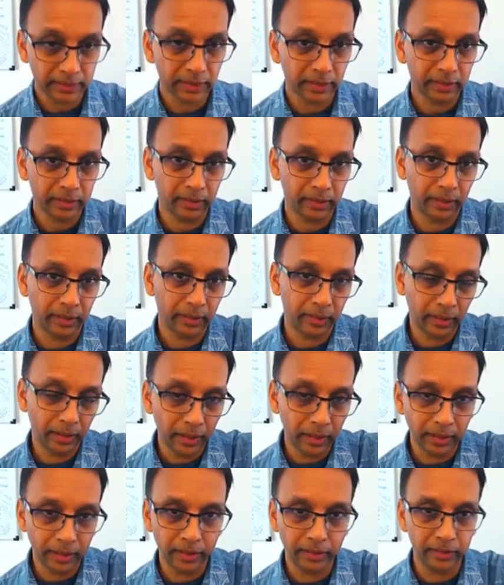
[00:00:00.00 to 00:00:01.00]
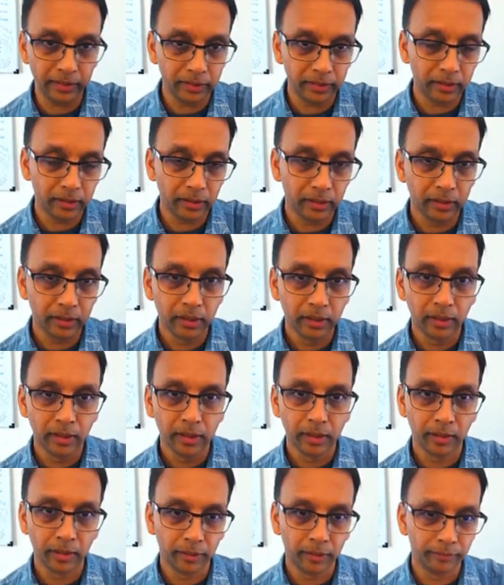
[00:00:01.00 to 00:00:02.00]
static line
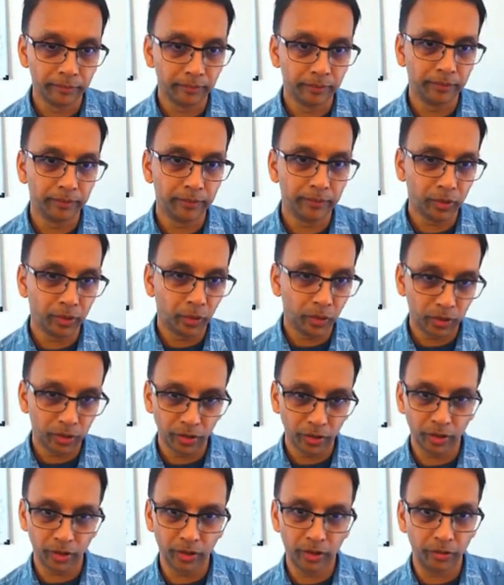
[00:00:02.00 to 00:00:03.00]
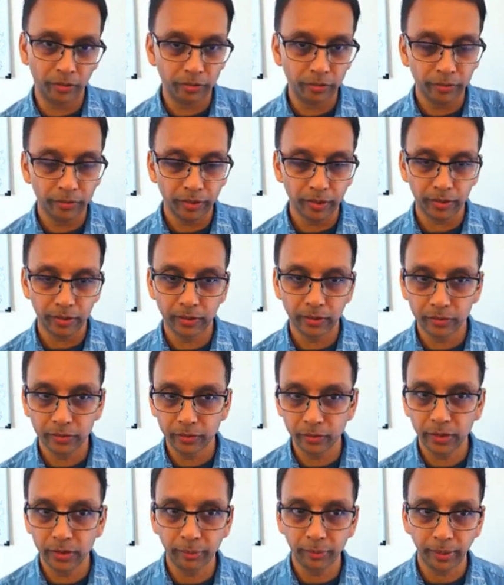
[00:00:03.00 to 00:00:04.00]
or curve on
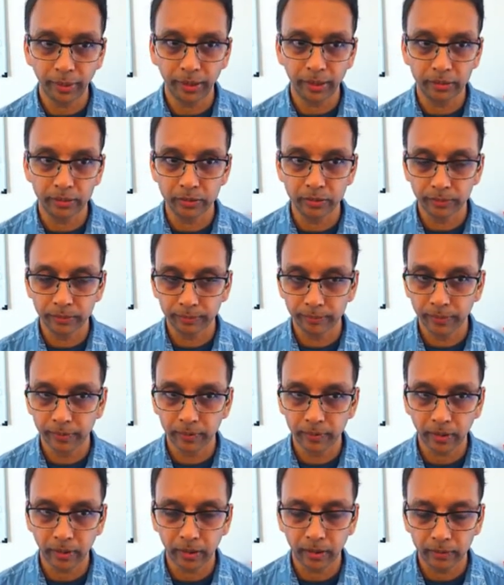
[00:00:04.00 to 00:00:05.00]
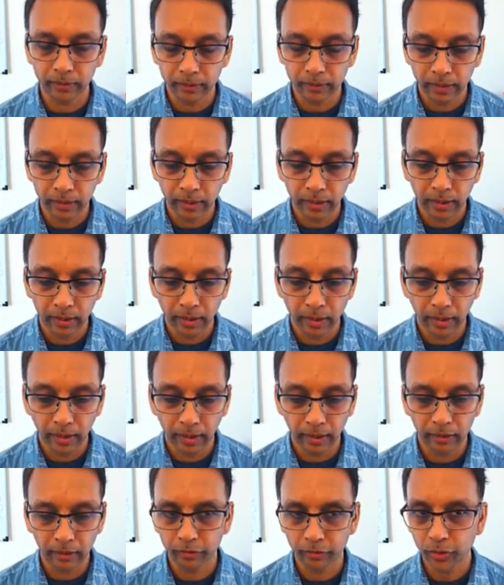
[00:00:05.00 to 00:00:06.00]
a 2D page, okay?
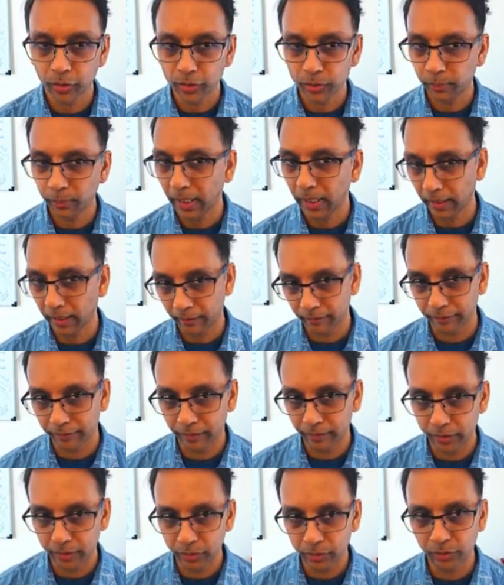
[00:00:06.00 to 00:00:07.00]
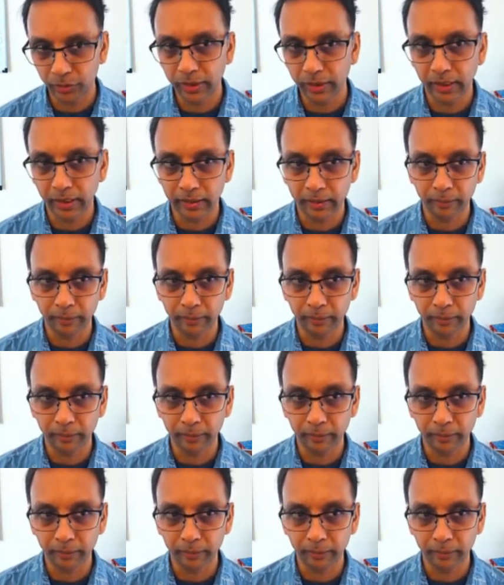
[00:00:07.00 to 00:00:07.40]
And of course we have 2D